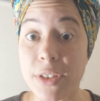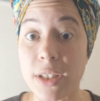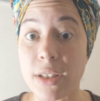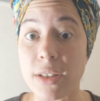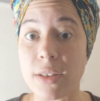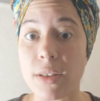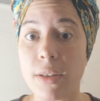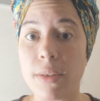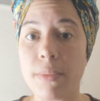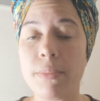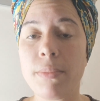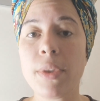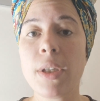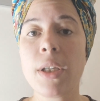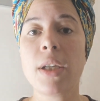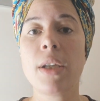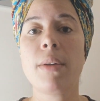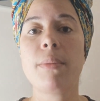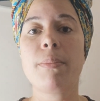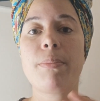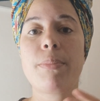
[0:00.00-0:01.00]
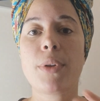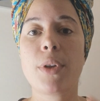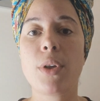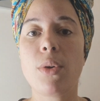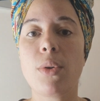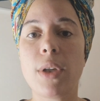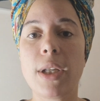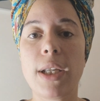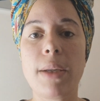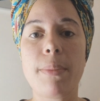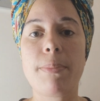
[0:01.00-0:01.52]
system,
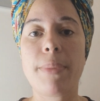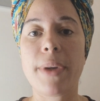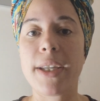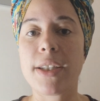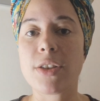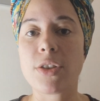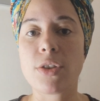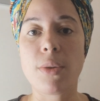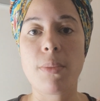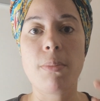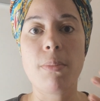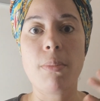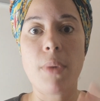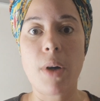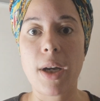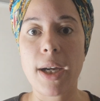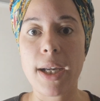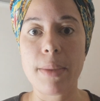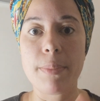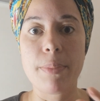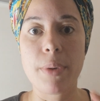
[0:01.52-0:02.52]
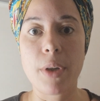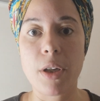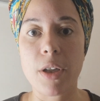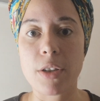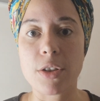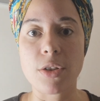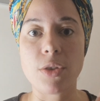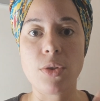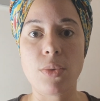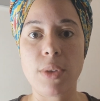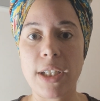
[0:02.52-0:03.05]
purely based on my
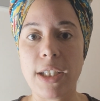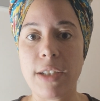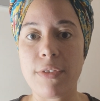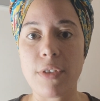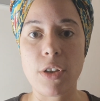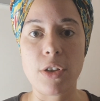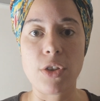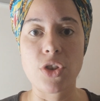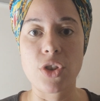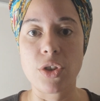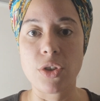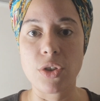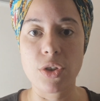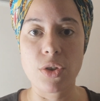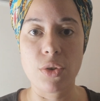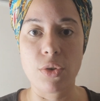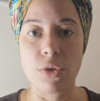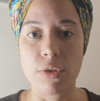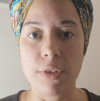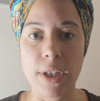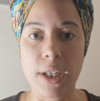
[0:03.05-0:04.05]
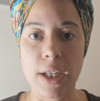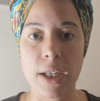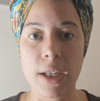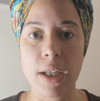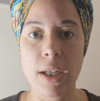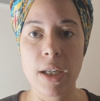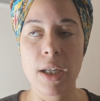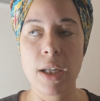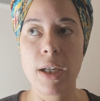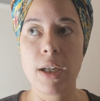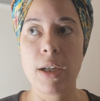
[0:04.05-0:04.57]
personal evolution story.
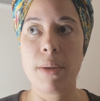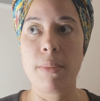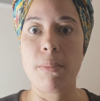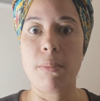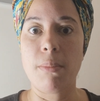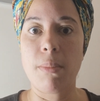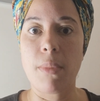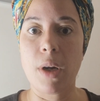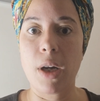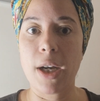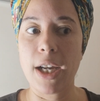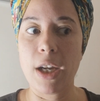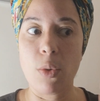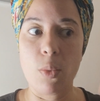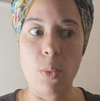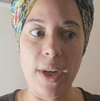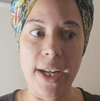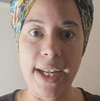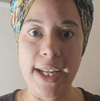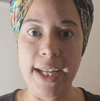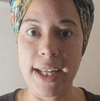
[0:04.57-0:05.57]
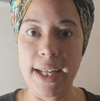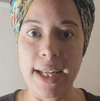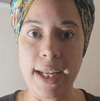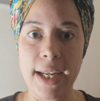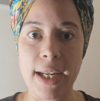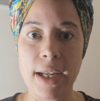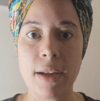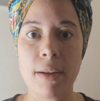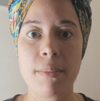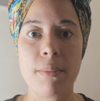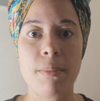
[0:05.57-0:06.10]
My
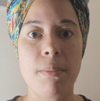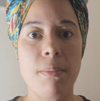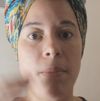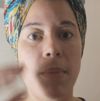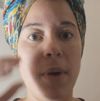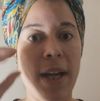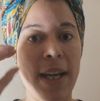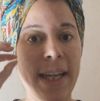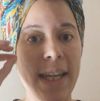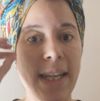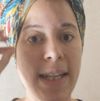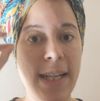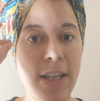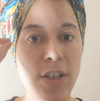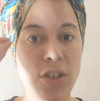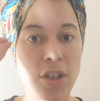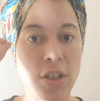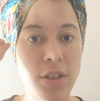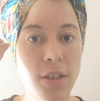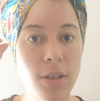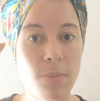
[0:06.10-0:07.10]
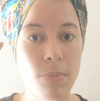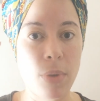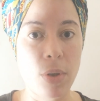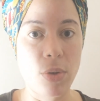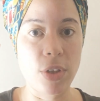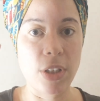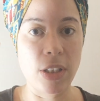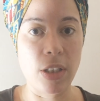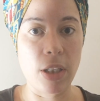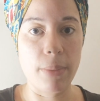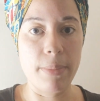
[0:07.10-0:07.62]
awakening, my connection to
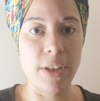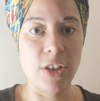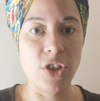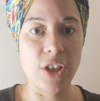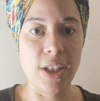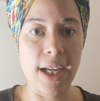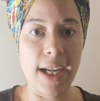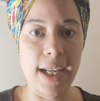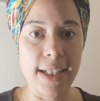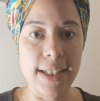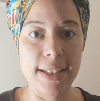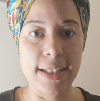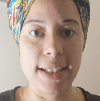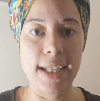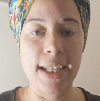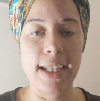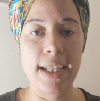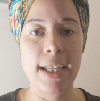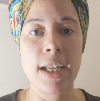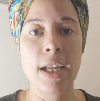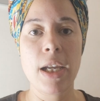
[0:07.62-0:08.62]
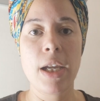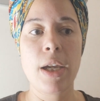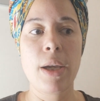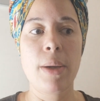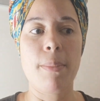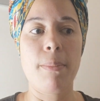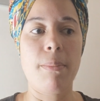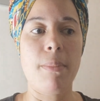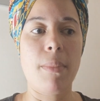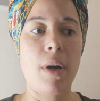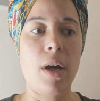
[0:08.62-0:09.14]
multidimensionality,
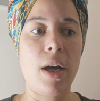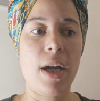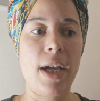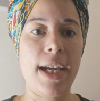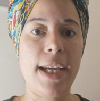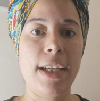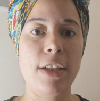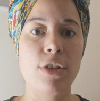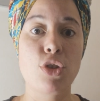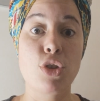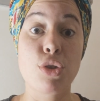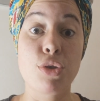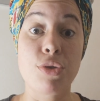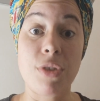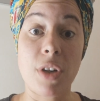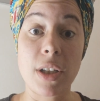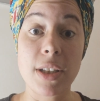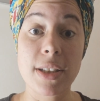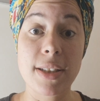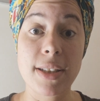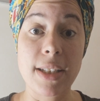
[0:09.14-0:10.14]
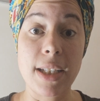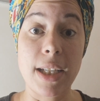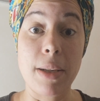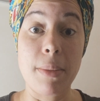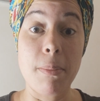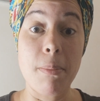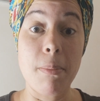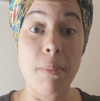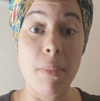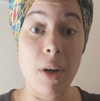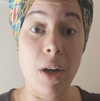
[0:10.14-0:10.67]
my trust
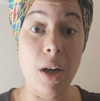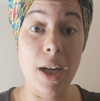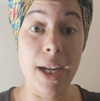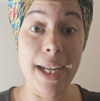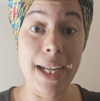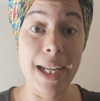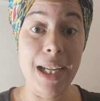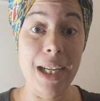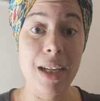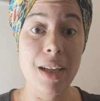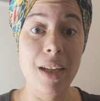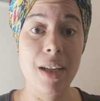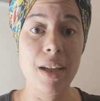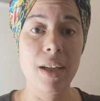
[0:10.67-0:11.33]
in my